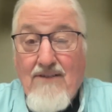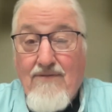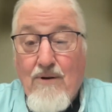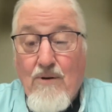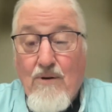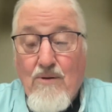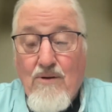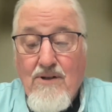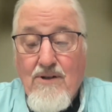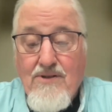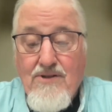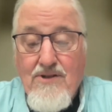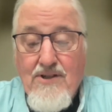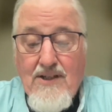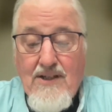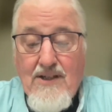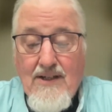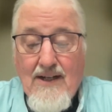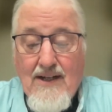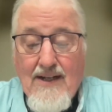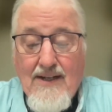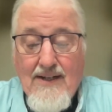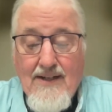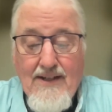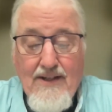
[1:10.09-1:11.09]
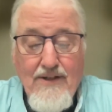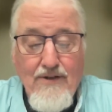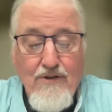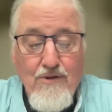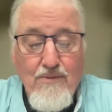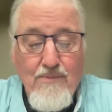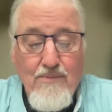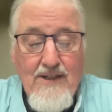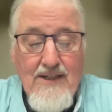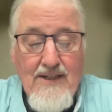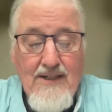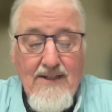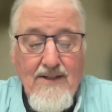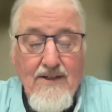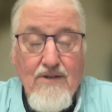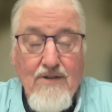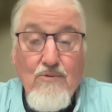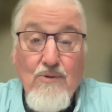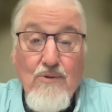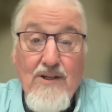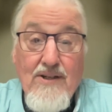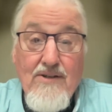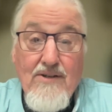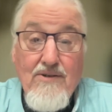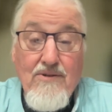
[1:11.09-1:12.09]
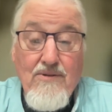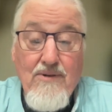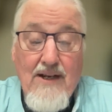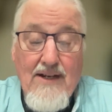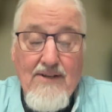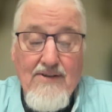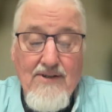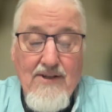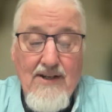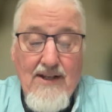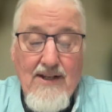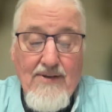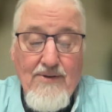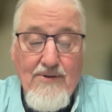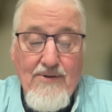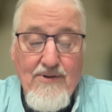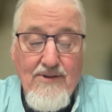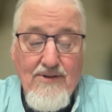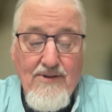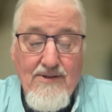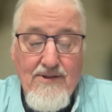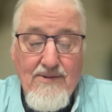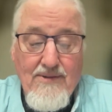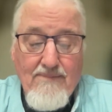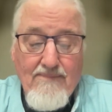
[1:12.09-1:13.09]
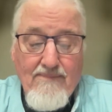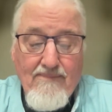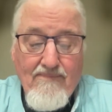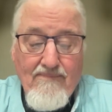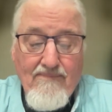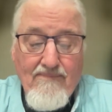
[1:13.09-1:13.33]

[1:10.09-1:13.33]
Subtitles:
focusing on intermediate written translations.